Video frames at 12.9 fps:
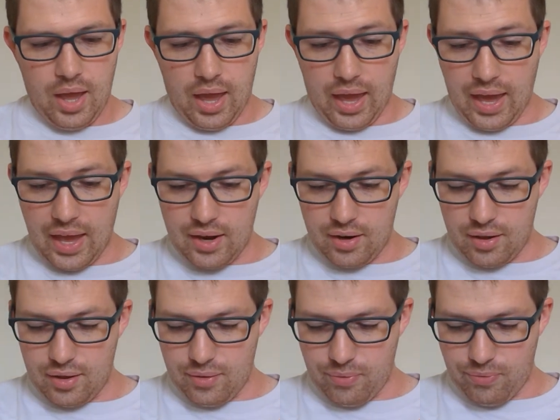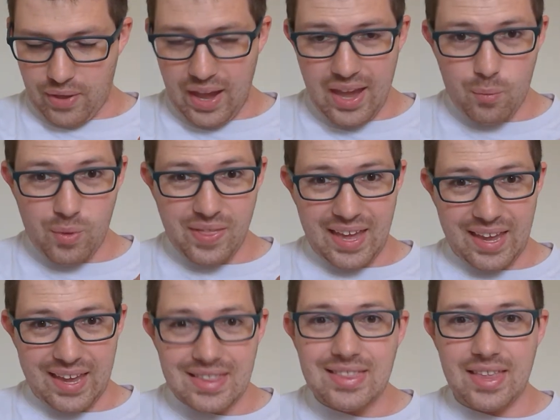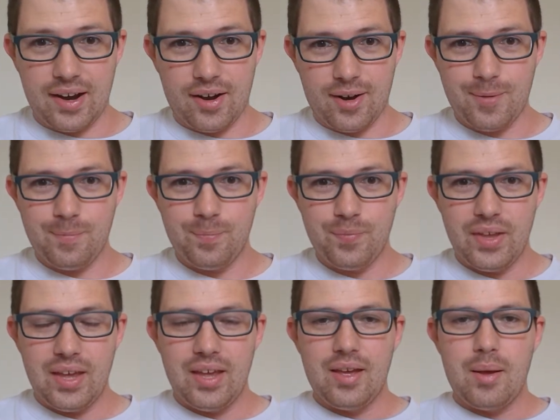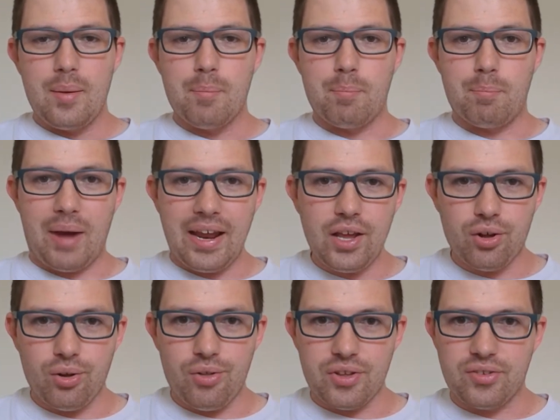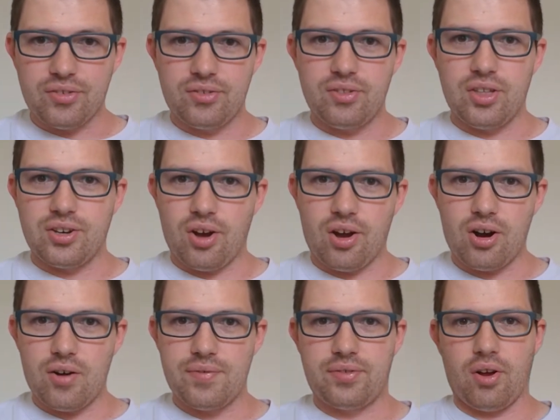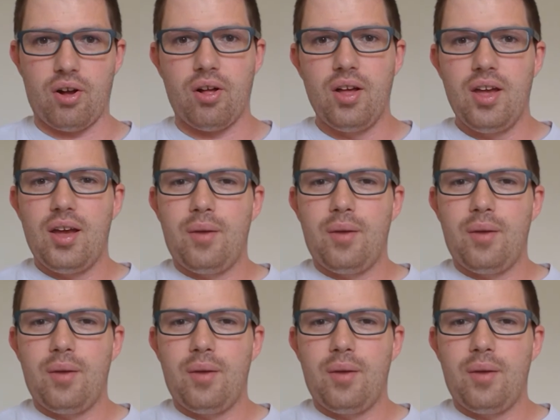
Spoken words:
And then when they get there, Michal, the daughter of Saul,